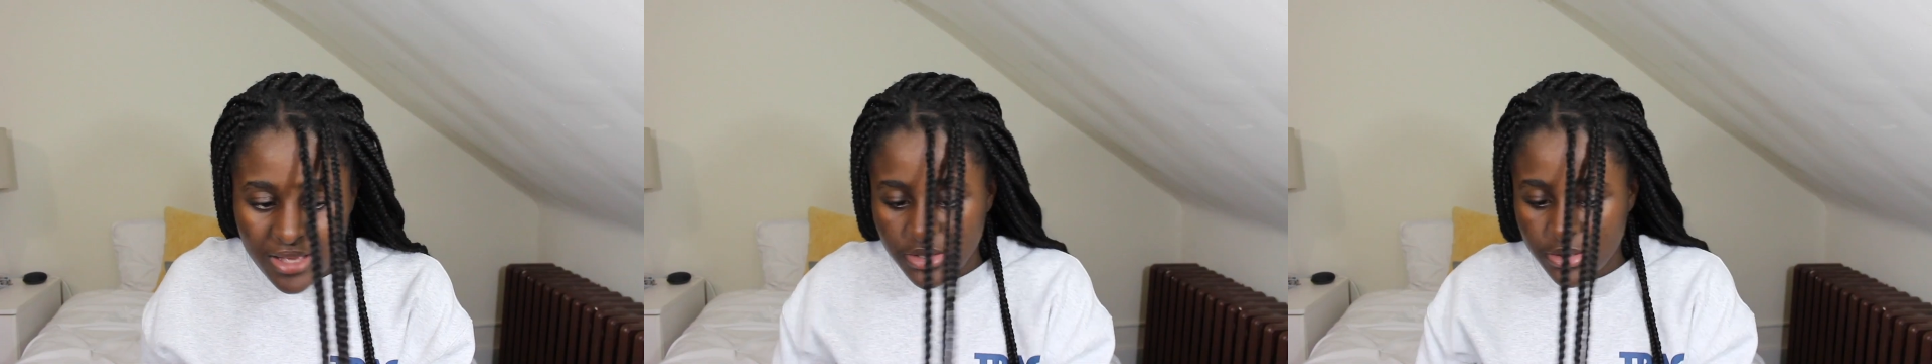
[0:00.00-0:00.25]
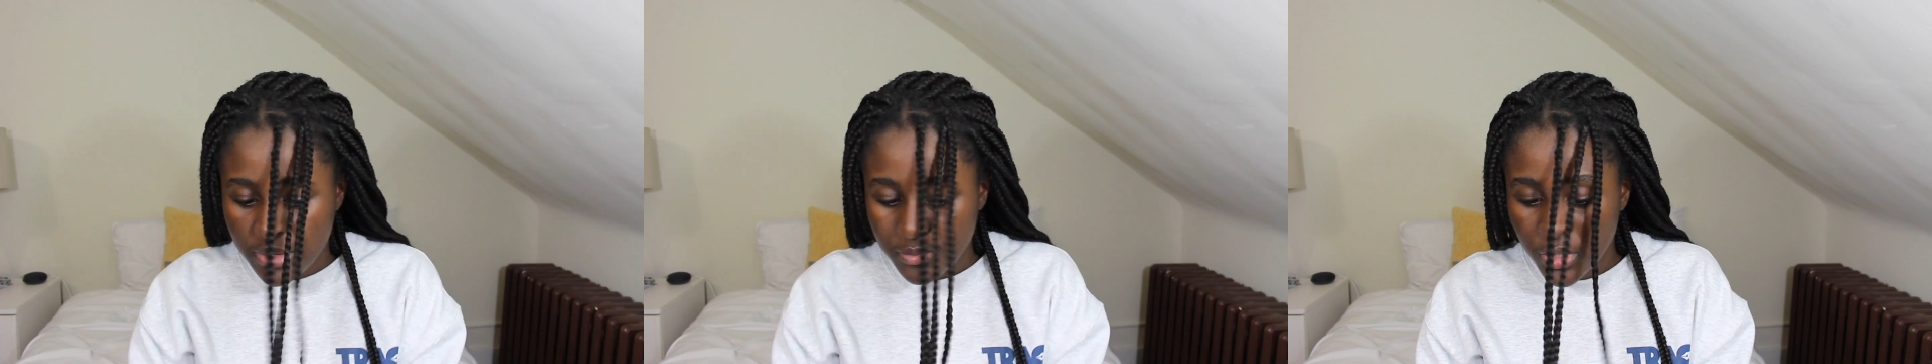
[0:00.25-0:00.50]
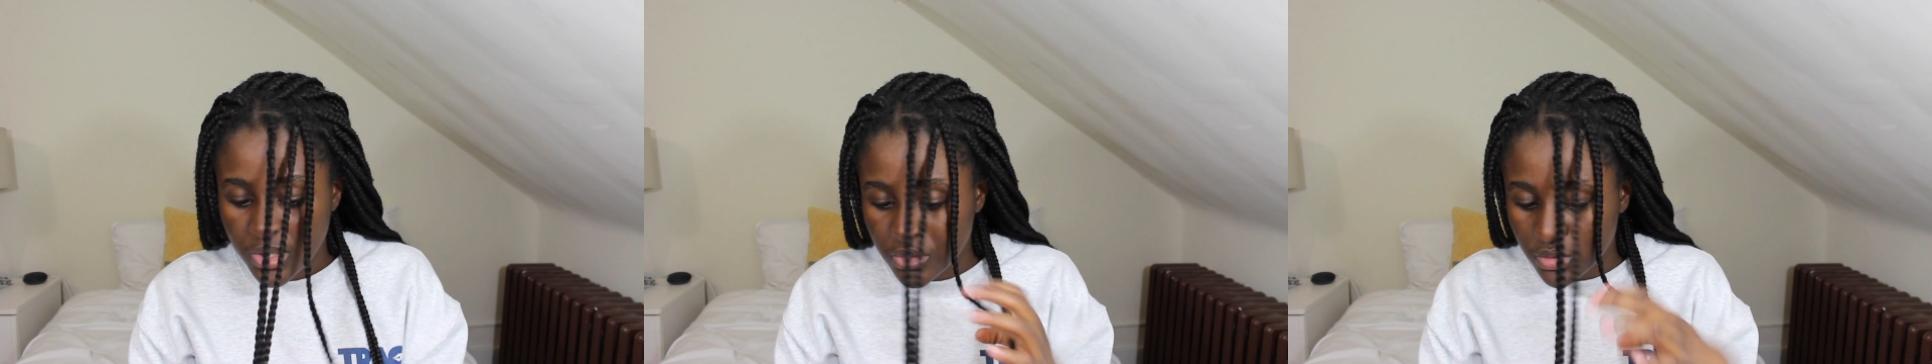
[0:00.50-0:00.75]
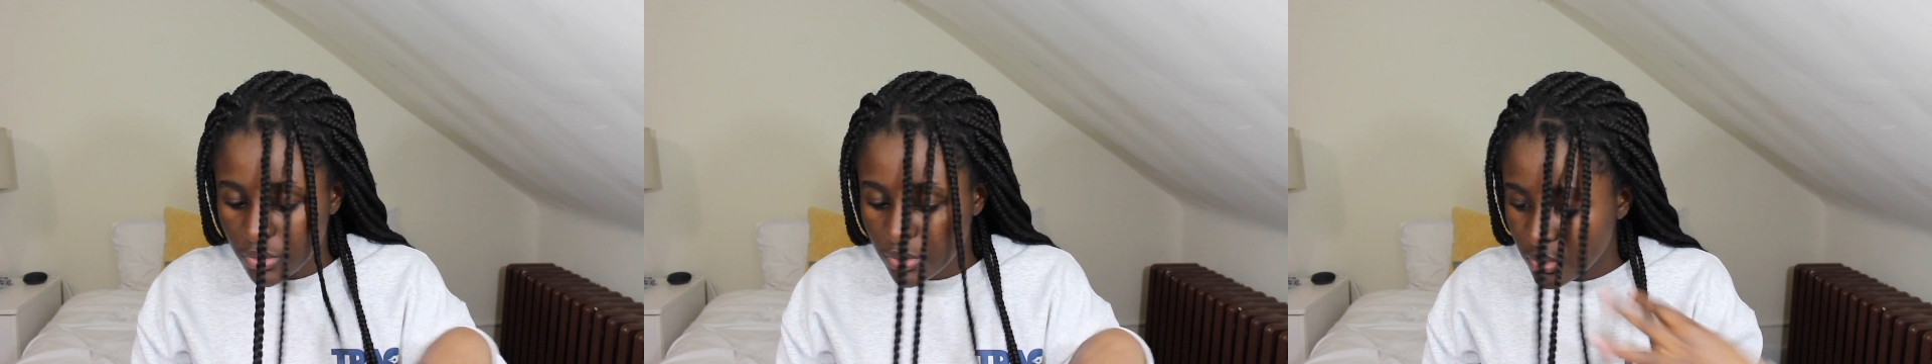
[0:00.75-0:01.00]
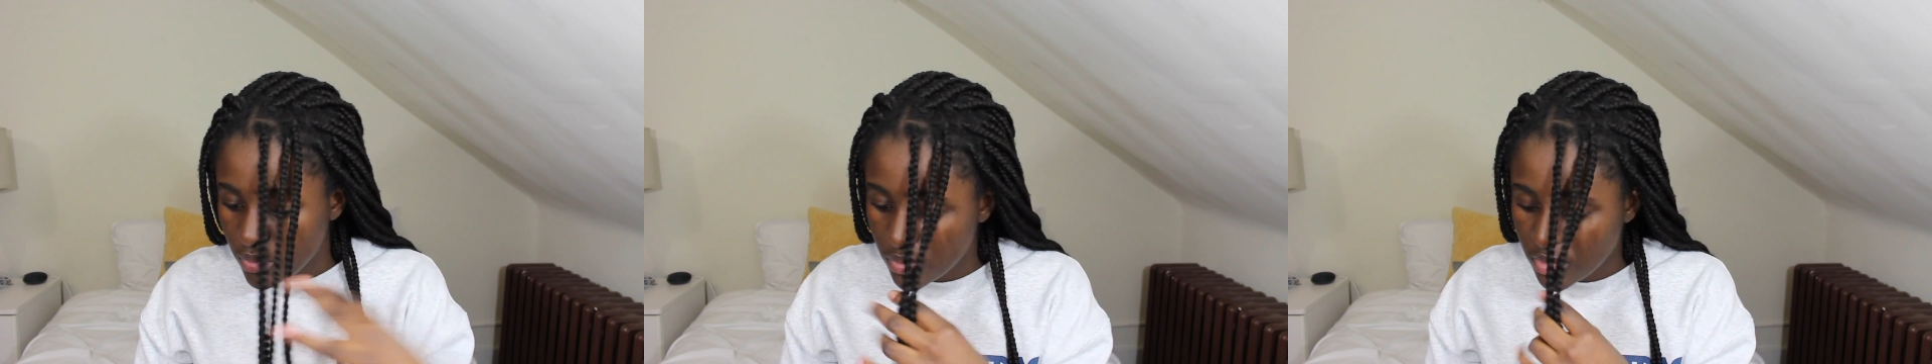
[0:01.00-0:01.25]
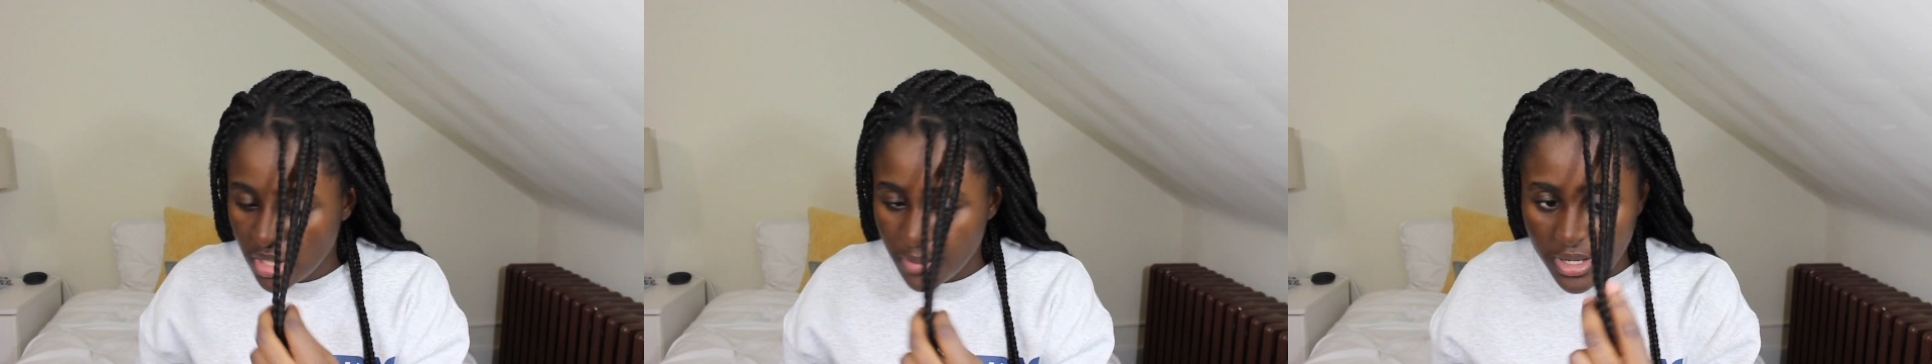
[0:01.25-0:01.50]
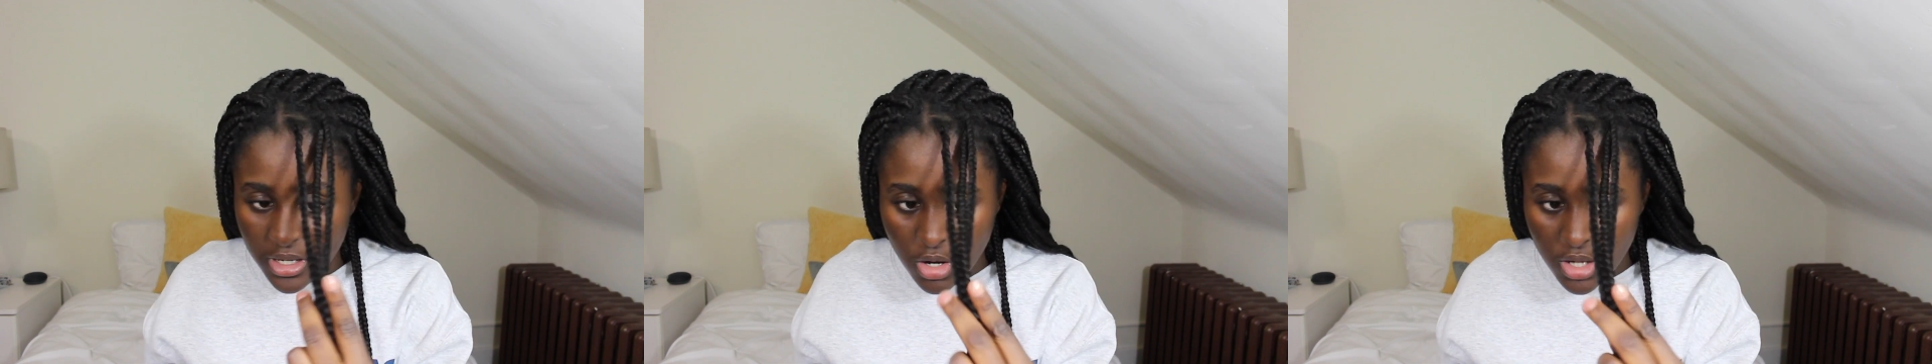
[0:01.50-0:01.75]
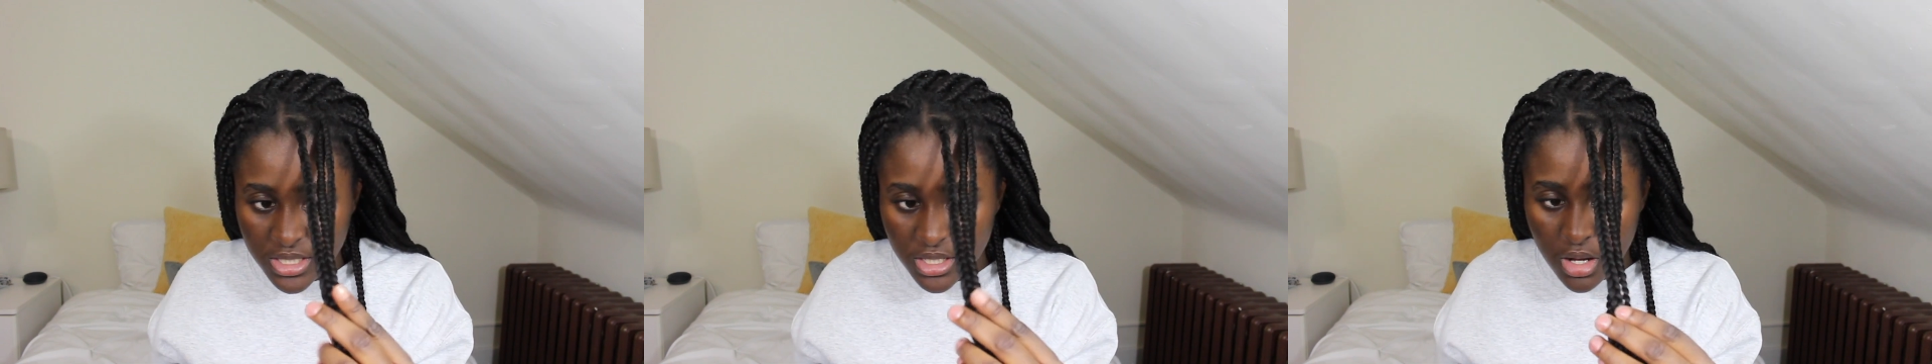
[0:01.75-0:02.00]
and so I'm going to start by
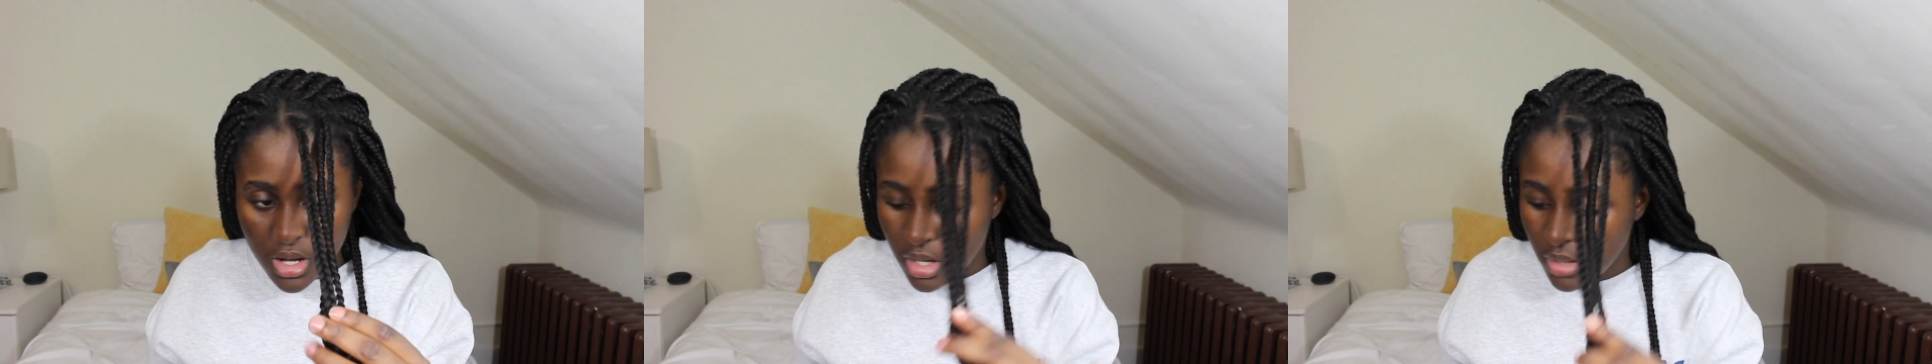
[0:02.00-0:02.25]
cutting